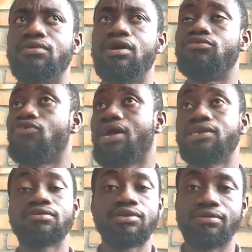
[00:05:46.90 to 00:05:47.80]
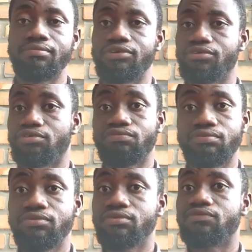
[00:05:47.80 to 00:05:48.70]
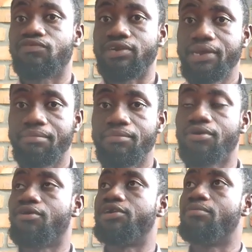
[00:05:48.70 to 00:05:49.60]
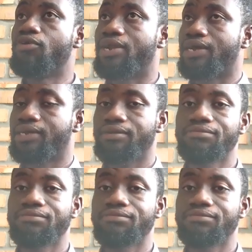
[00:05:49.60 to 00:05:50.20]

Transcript: uh, to handle them because for them or the monarch,